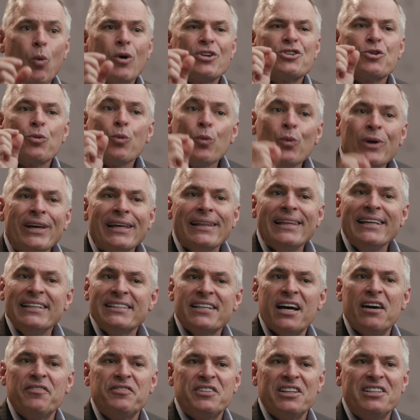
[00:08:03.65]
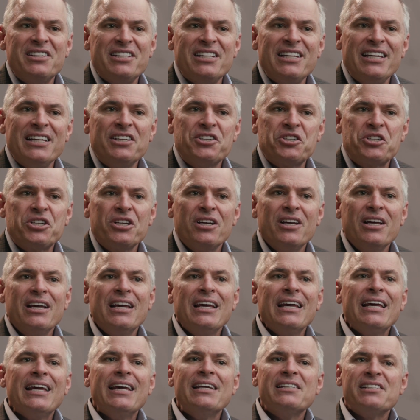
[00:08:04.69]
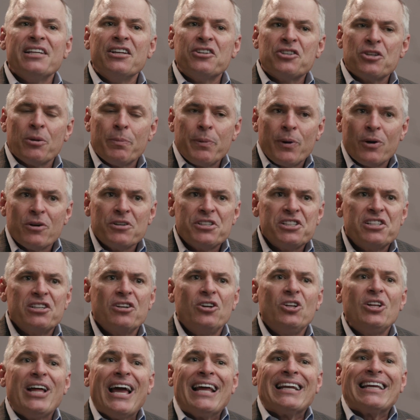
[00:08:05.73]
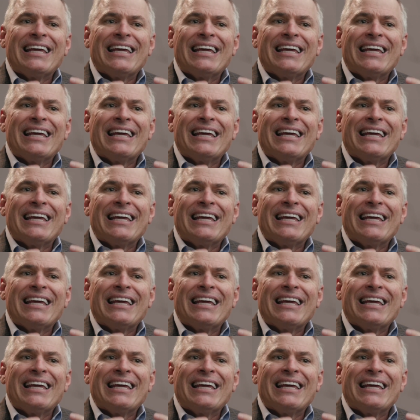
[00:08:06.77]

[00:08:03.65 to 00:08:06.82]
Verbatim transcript: What's really tough to teach is interpersonal